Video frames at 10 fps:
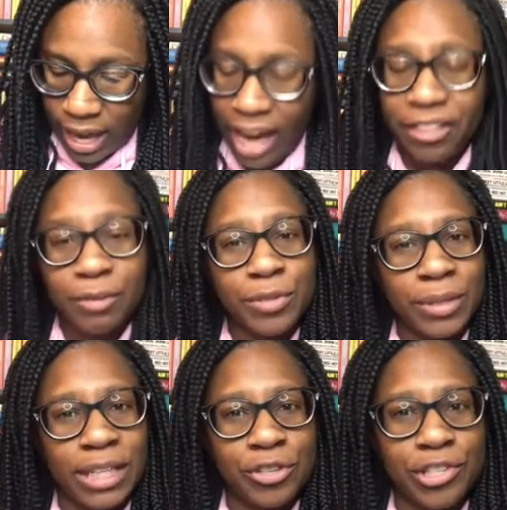I thought was
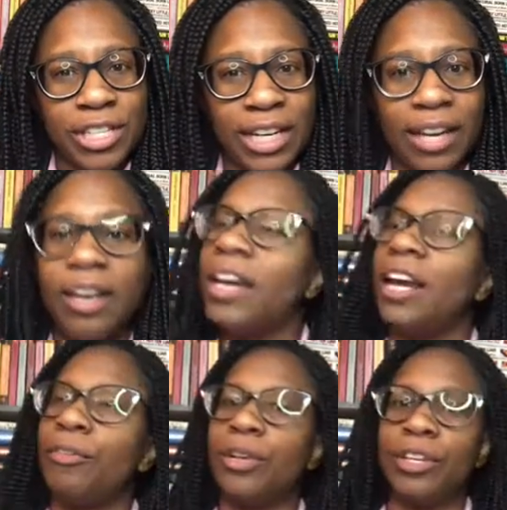really interesting,
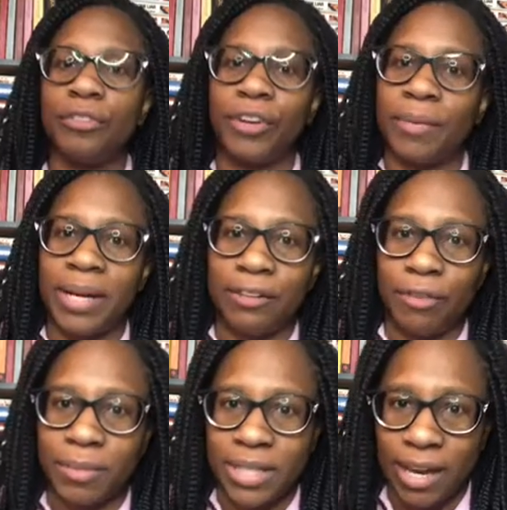and a really good friend of mine
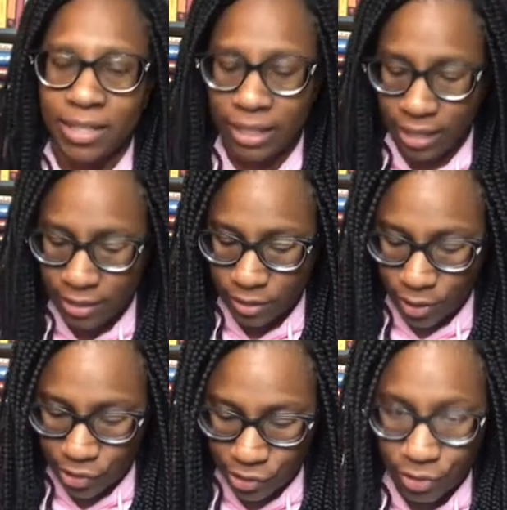from Wisconsin asked this
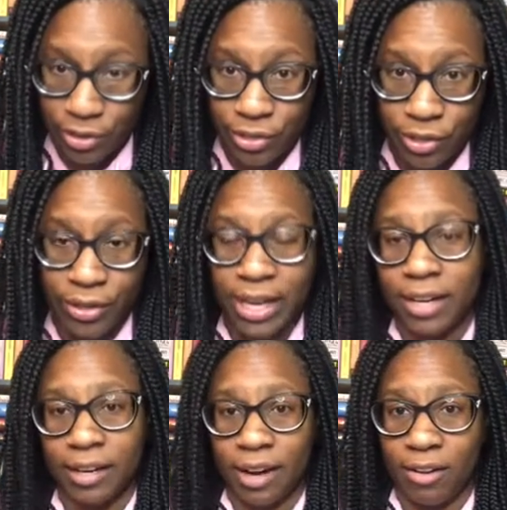question. So I'll just go
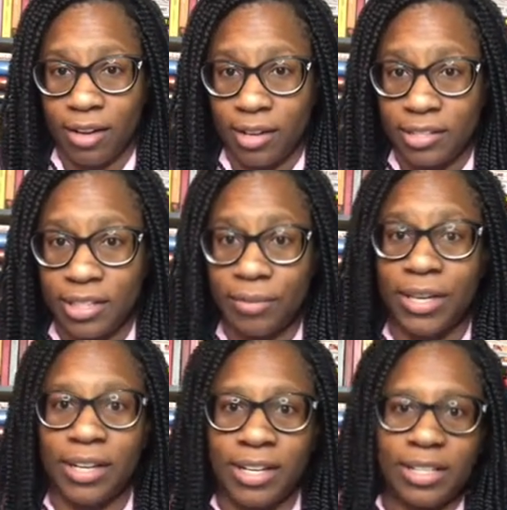ahead and I'll say
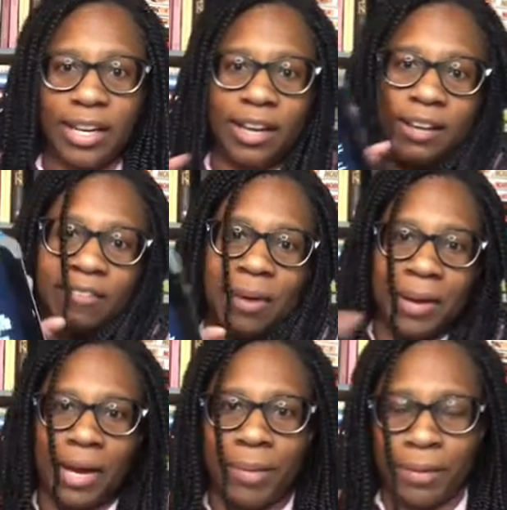what it is. And again, I've got
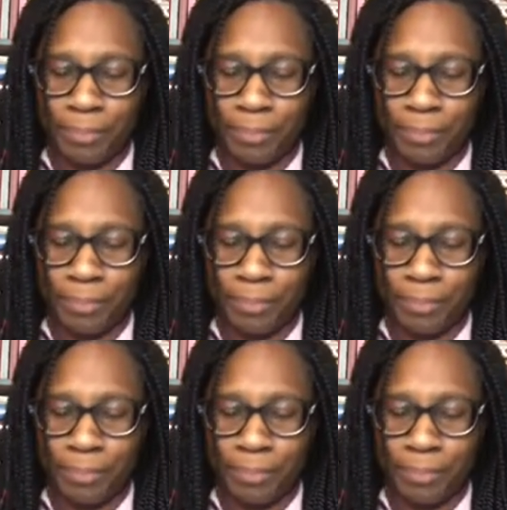my iPad.